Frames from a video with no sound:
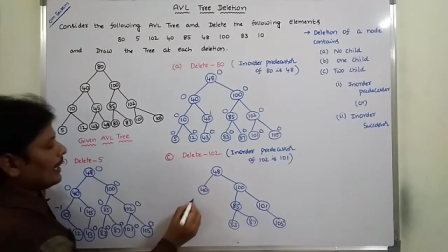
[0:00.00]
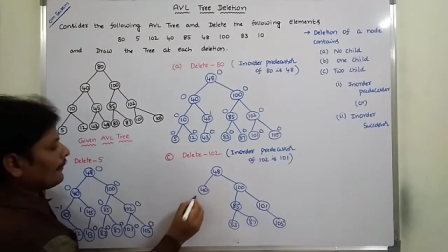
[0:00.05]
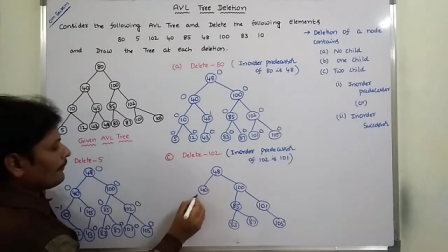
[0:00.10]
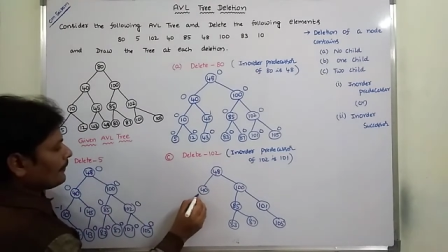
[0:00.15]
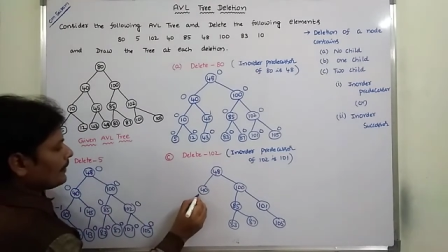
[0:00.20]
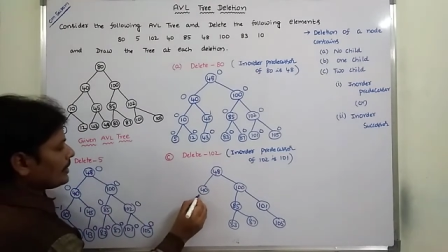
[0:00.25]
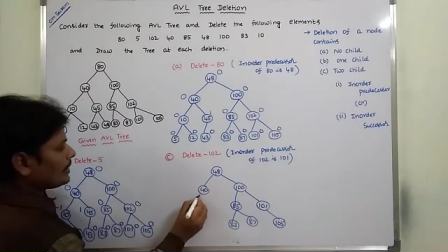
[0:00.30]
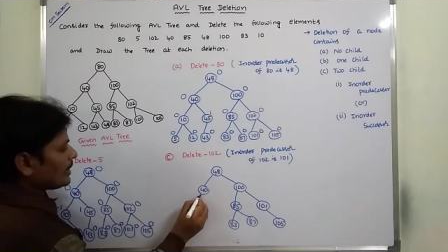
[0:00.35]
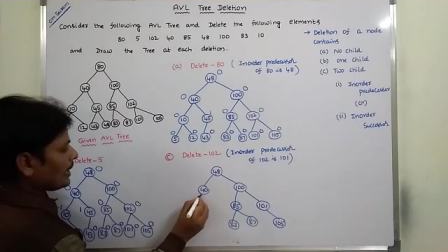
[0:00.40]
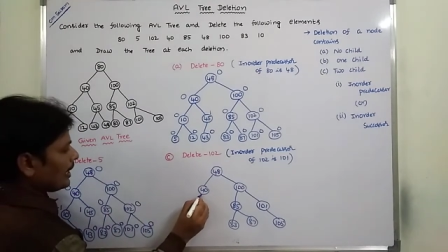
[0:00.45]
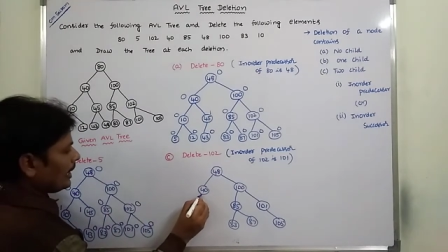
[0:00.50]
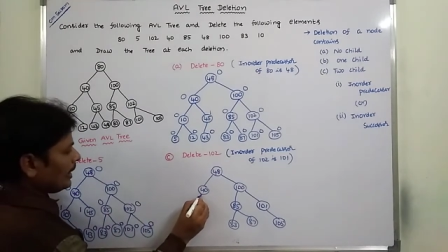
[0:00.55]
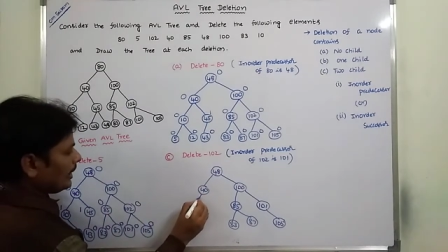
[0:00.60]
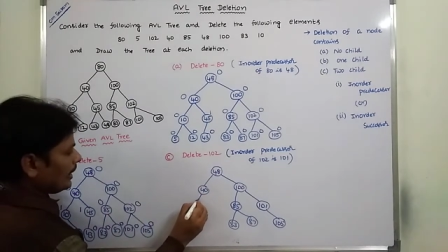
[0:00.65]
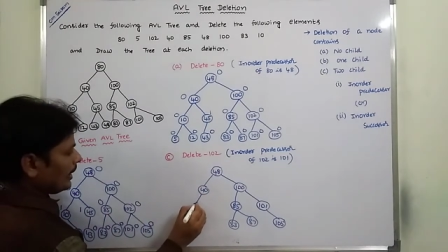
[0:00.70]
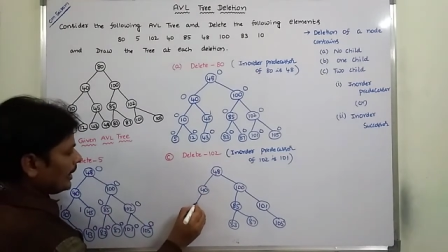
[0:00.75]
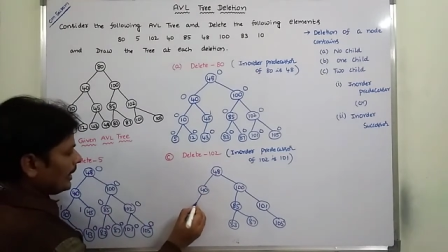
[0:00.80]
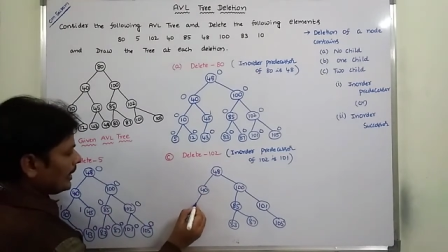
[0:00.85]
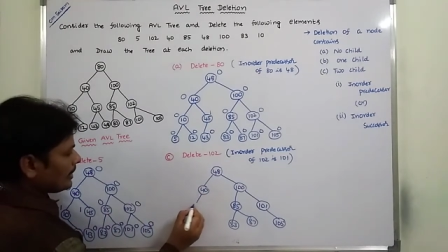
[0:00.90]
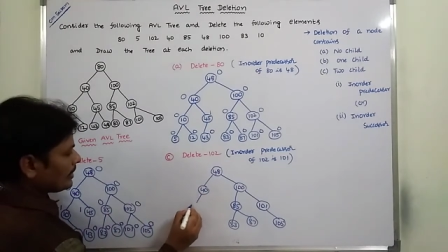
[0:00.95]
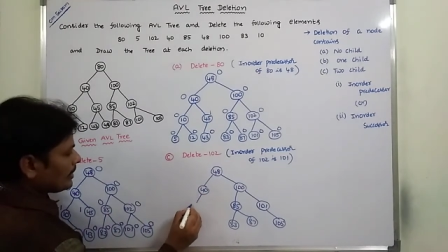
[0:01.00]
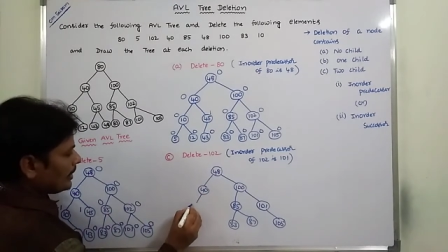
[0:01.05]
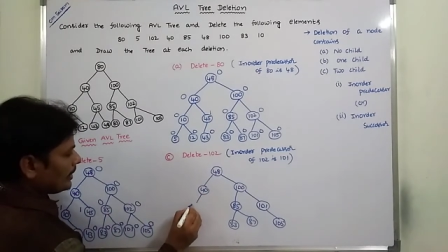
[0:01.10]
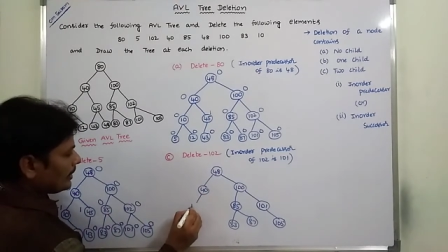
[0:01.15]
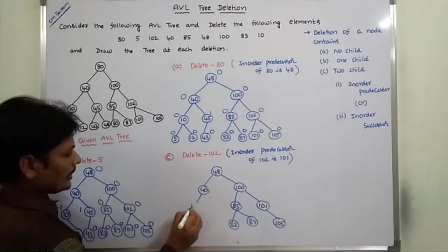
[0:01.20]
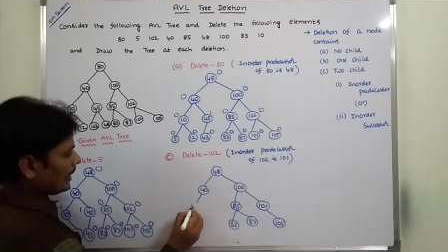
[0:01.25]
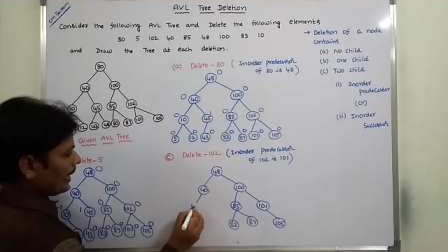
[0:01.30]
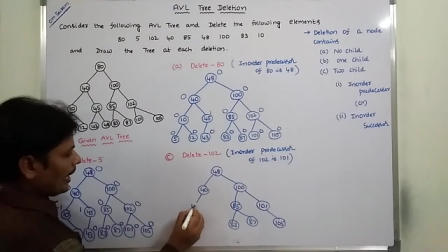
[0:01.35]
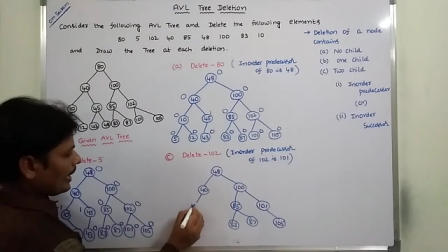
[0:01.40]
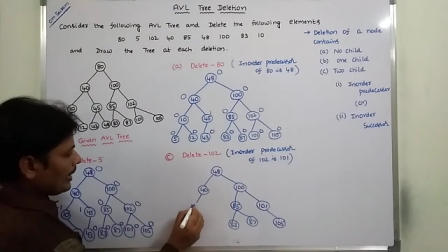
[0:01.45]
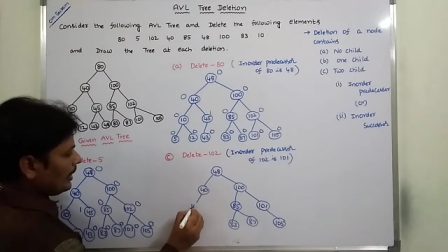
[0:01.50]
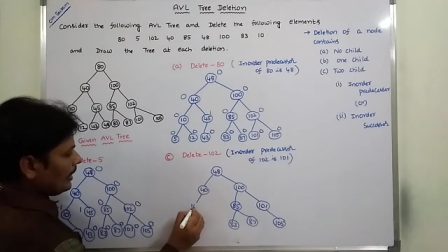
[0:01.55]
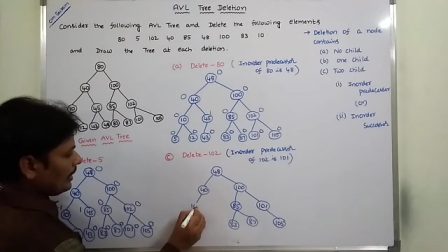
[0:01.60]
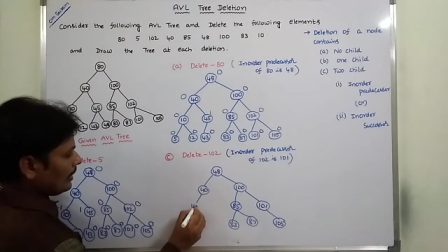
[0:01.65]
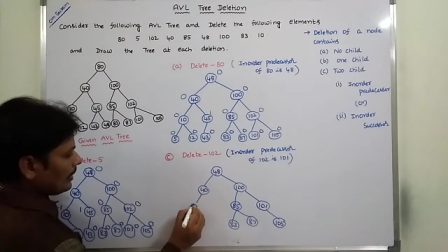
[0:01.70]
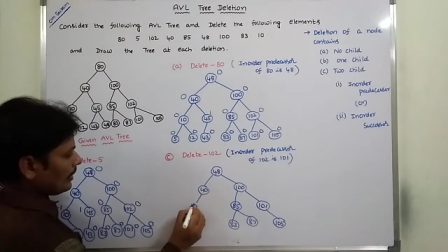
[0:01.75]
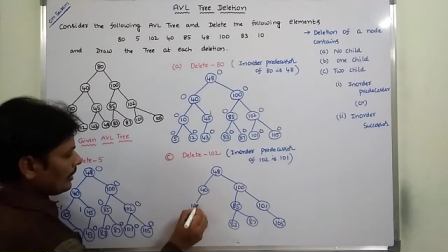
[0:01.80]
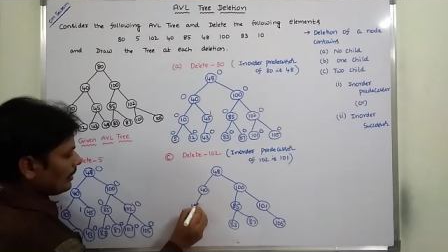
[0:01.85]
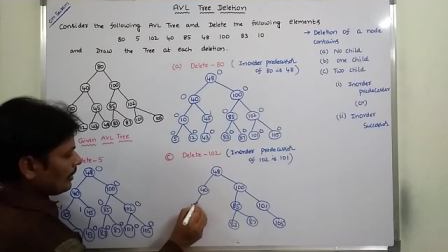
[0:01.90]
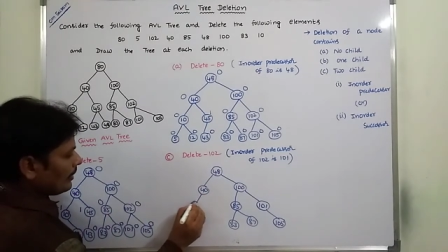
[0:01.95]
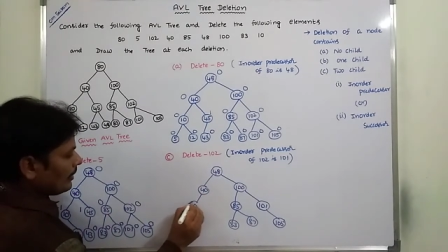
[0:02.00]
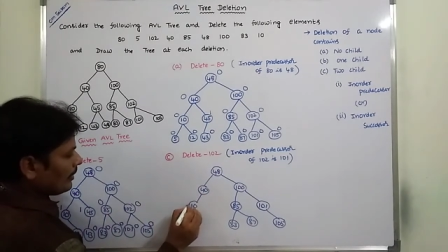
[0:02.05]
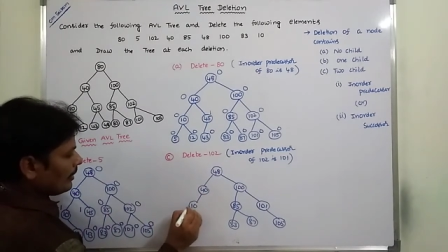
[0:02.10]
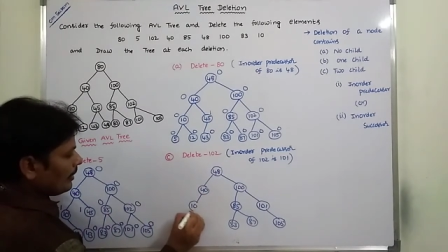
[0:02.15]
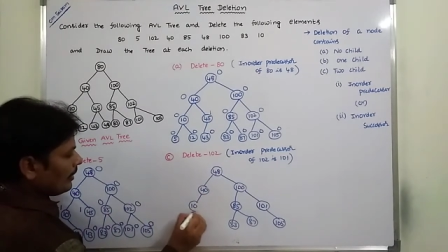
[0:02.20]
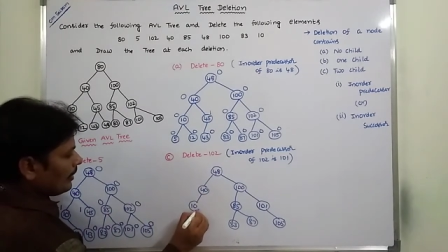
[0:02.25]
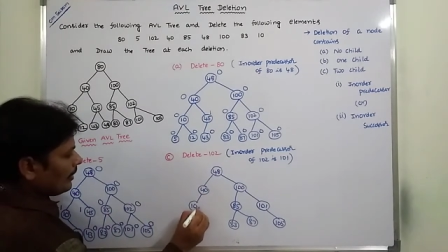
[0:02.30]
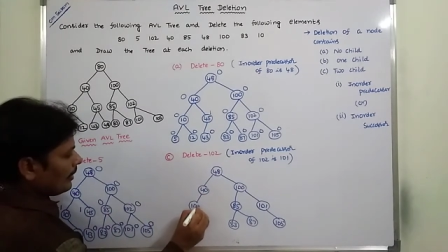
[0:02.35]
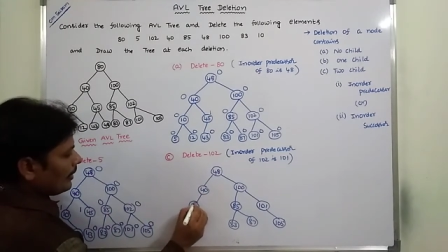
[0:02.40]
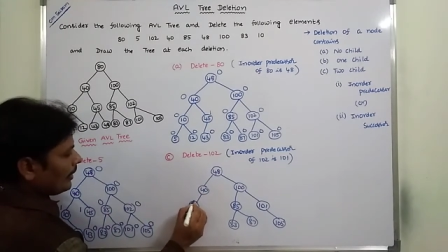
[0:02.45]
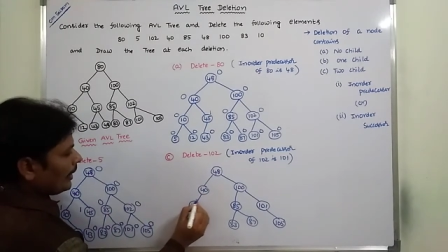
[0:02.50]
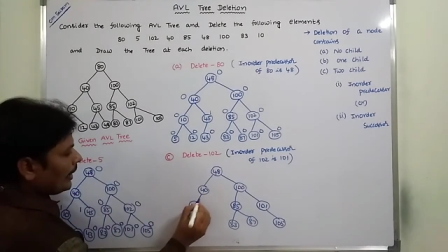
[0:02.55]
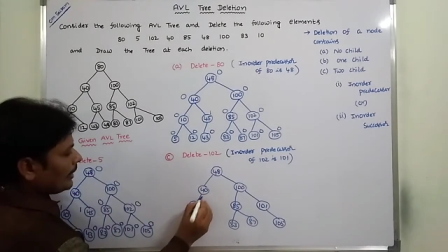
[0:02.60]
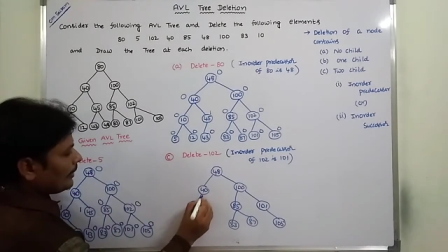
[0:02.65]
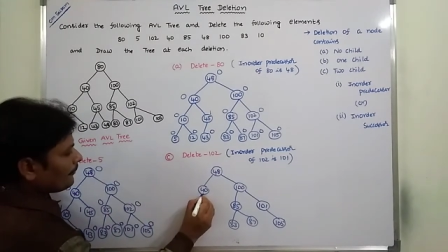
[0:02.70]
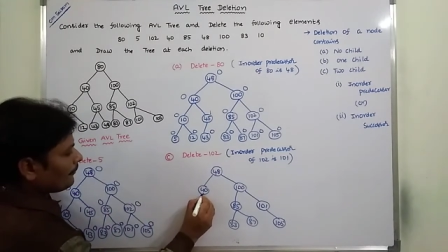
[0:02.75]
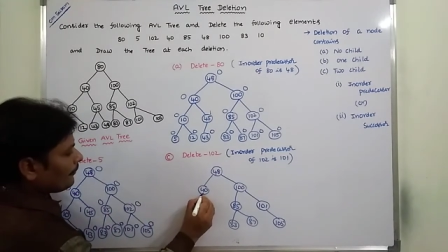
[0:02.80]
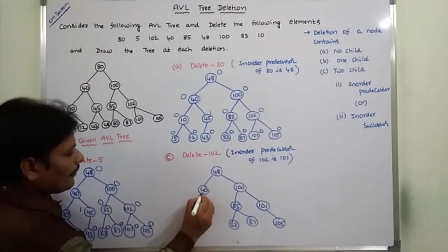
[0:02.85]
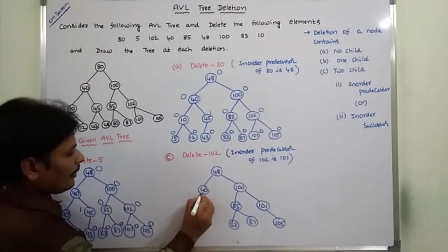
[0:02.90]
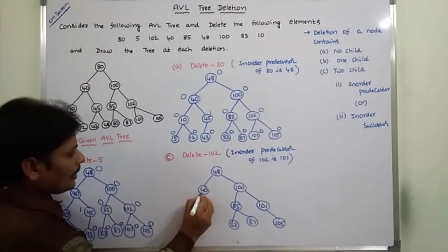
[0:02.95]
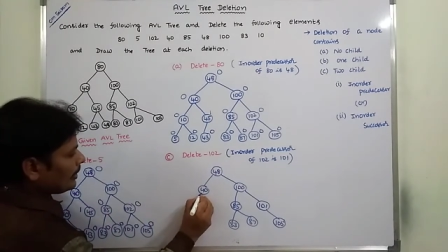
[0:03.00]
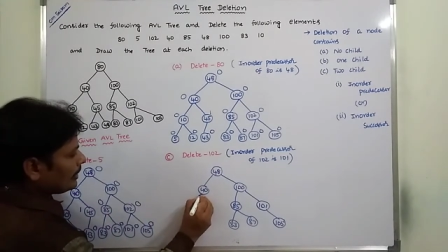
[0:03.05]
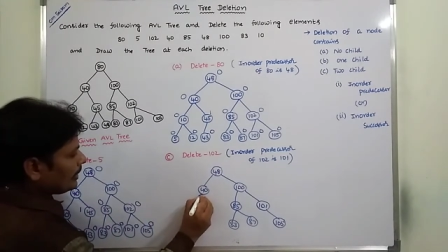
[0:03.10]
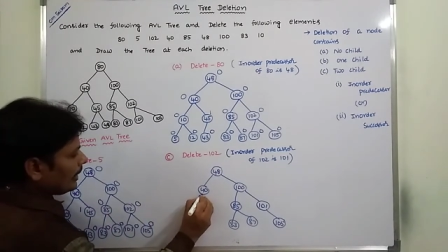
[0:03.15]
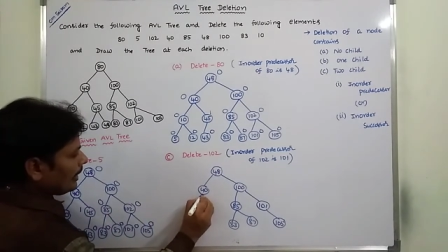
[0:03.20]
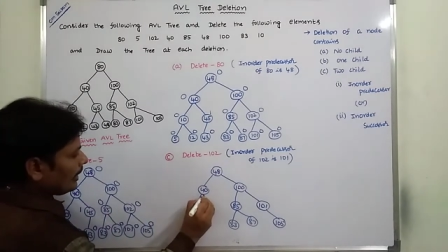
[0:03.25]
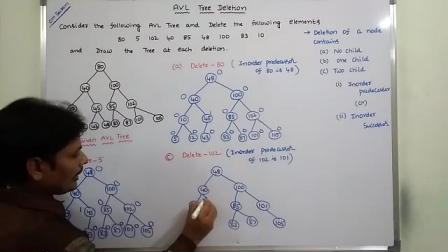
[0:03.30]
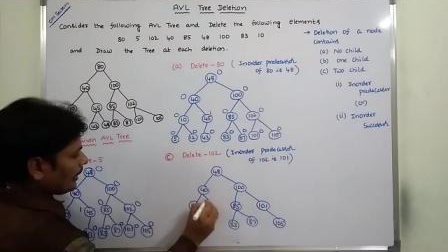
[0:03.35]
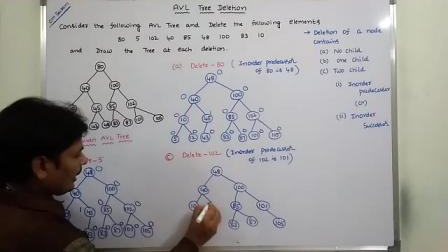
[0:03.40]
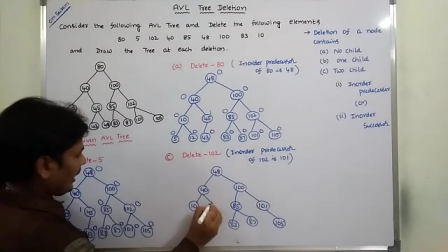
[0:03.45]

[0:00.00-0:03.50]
left child is ten, and forty